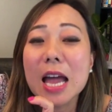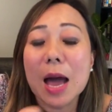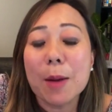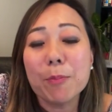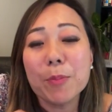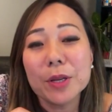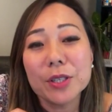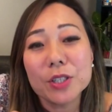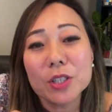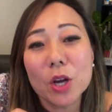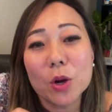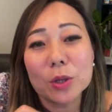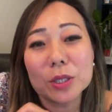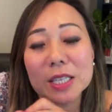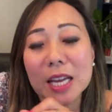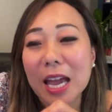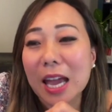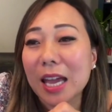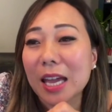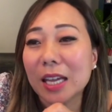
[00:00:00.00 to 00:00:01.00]
Episode
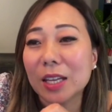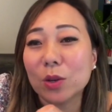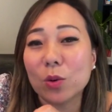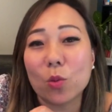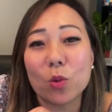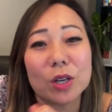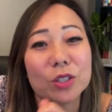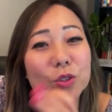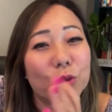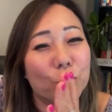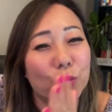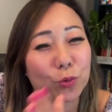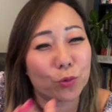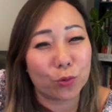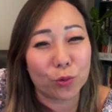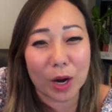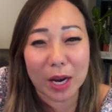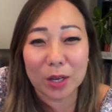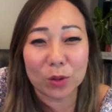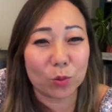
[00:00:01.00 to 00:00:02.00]
10 was a
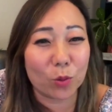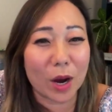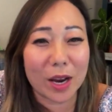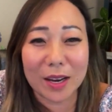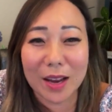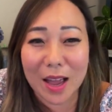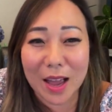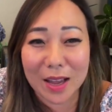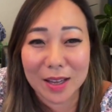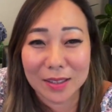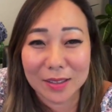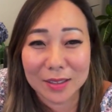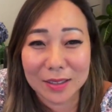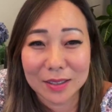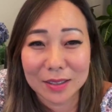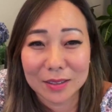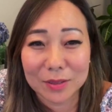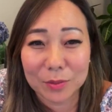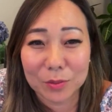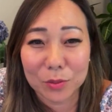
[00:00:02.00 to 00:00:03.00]
great way to end.